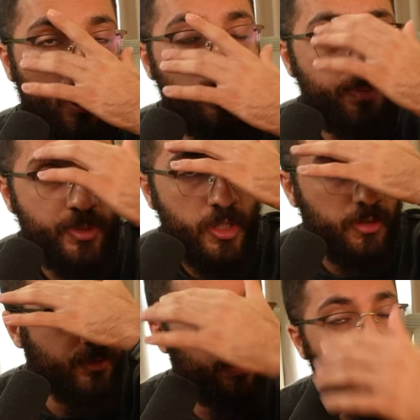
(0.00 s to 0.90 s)
hundred percent
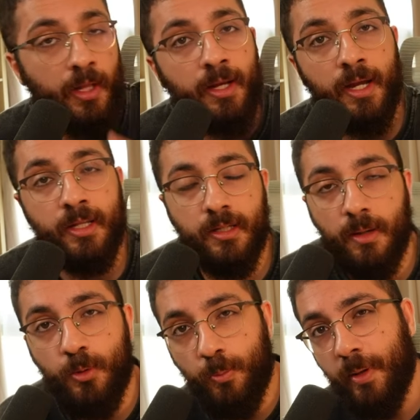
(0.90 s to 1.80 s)
if you're playing any
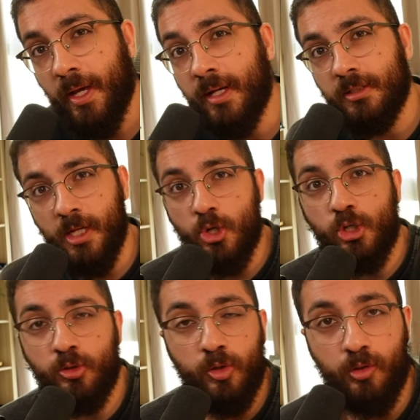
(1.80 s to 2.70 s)
game, you're paying
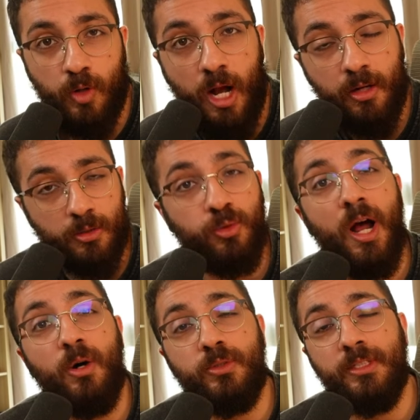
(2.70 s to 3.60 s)
attention to the
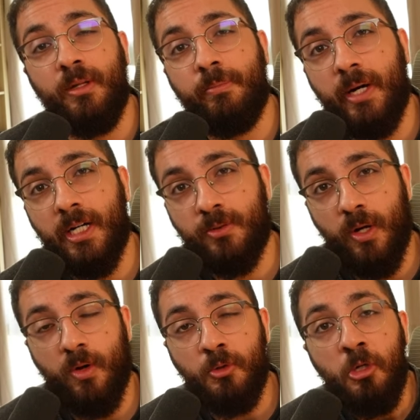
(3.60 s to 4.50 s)
crowd in the
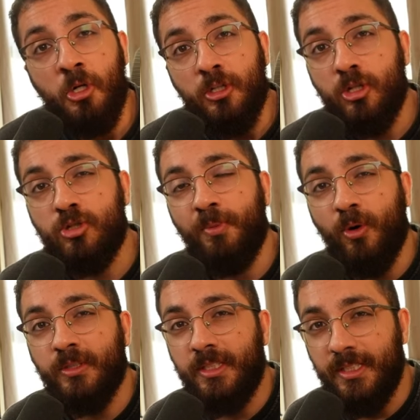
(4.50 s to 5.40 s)
background, the
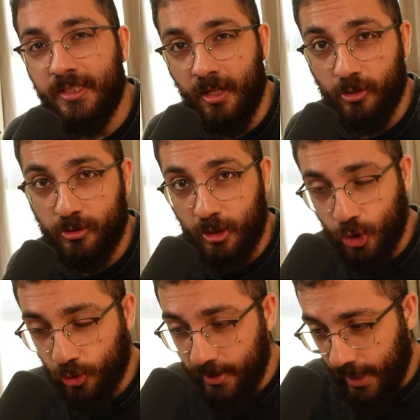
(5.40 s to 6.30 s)
small details, the
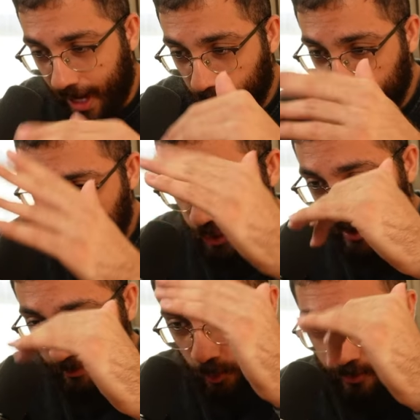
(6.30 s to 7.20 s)
tree, how the
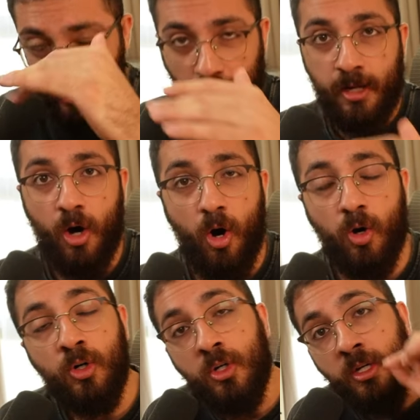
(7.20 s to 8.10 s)
tree moves and
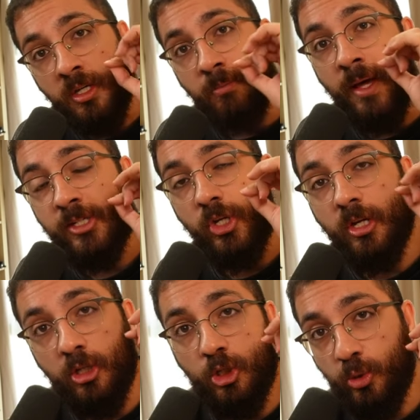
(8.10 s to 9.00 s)
all. It makes
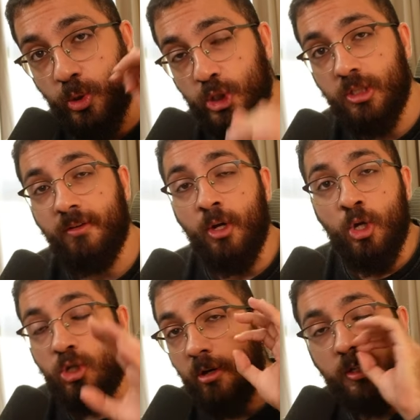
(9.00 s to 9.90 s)
a huge difference.
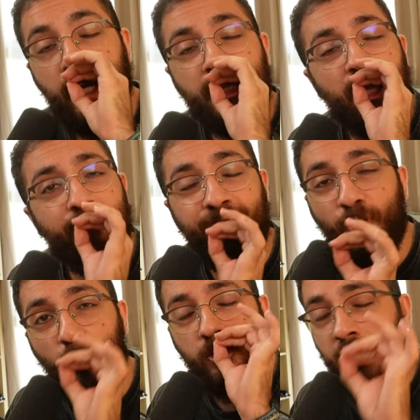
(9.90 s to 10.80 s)
Get the
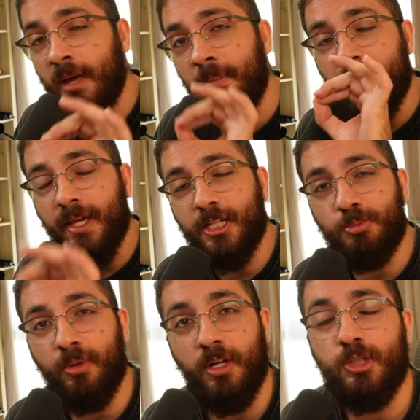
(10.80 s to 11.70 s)
full gaming
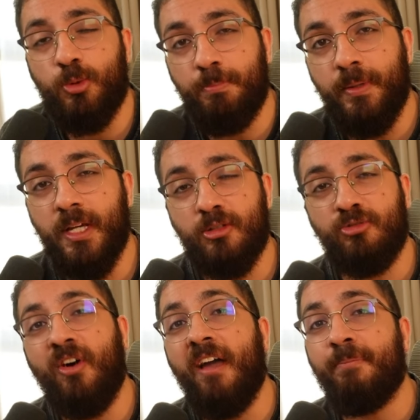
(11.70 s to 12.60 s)
experience with P S
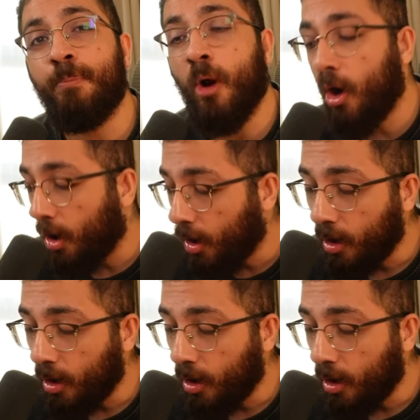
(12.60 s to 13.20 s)
five Pro.